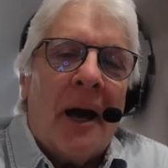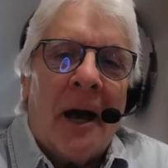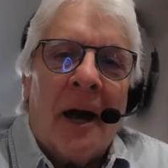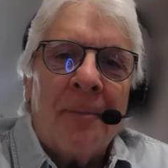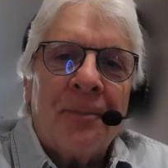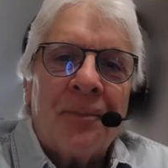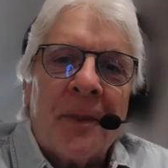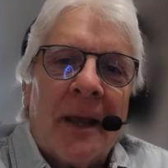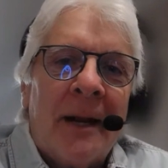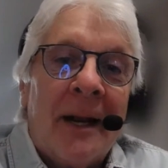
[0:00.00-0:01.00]
Um,
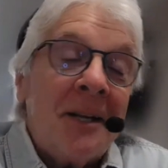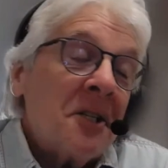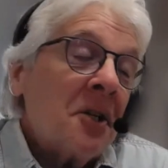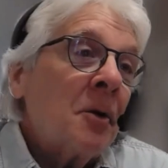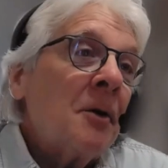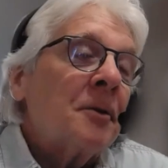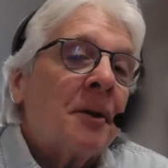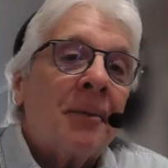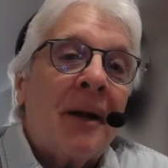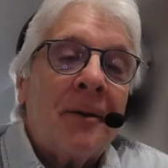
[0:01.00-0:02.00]
and I disagree with
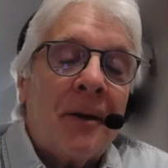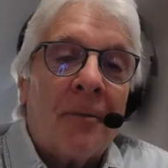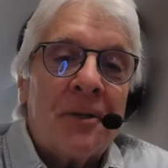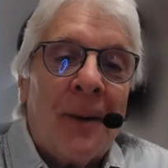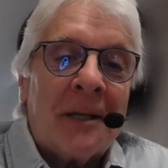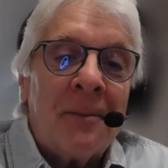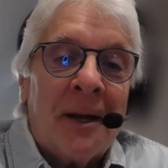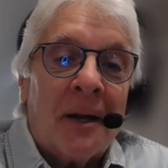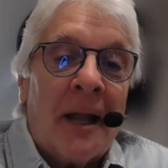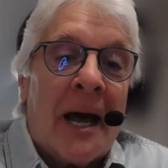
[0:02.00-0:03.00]
him, and I respect the
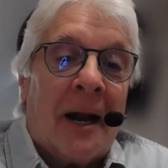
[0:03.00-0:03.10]
man a lot.